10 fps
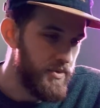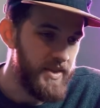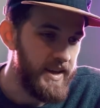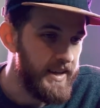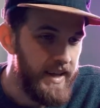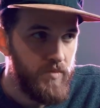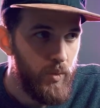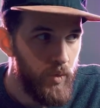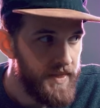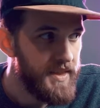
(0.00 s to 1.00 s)
thing.
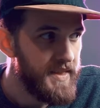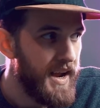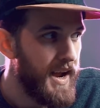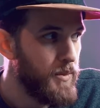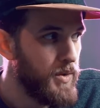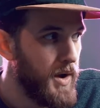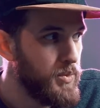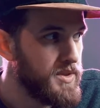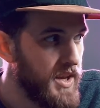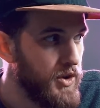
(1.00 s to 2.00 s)
One thing that I
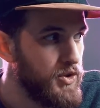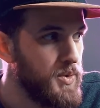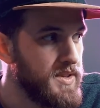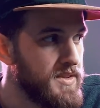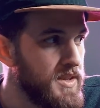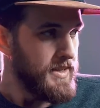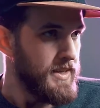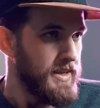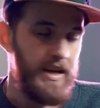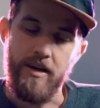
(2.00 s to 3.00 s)
would tell you is
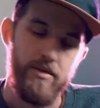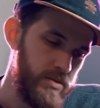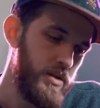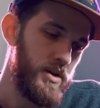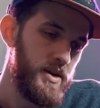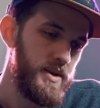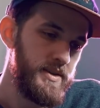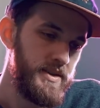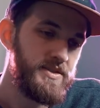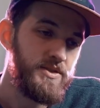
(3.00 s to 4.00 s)

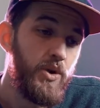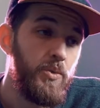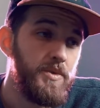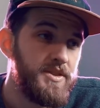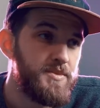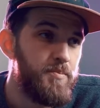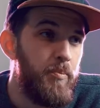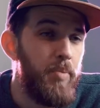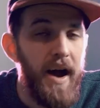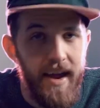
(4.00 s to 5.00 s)
don't just
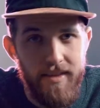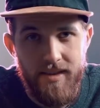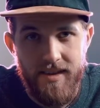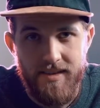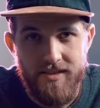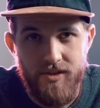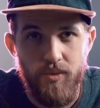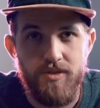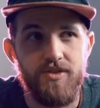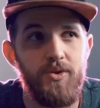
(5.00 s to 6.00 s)
buy things.
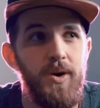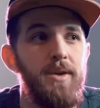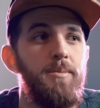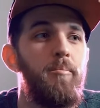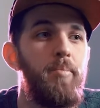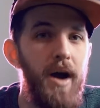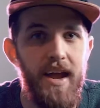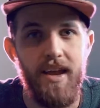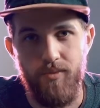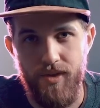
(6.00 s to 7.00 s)
Don't just go out and
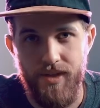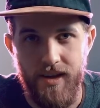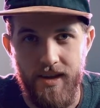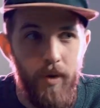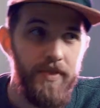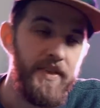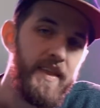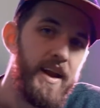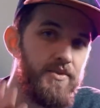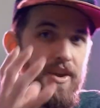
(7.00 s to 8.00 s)
buy everything. One thing
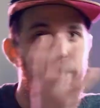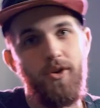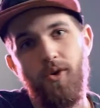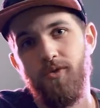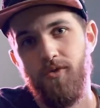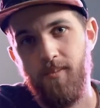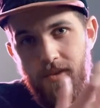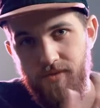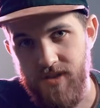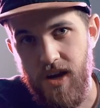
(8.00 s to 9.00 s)
that I've carried over from
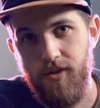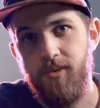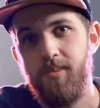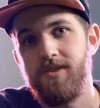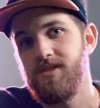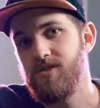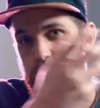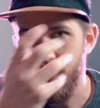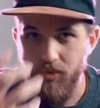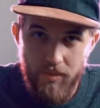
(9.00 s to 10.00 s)
my photography business
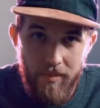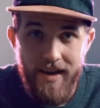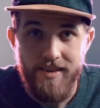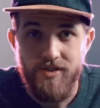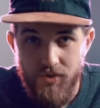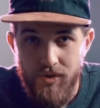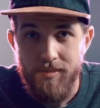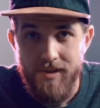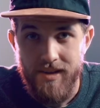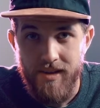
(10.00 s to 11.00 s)
to my streaming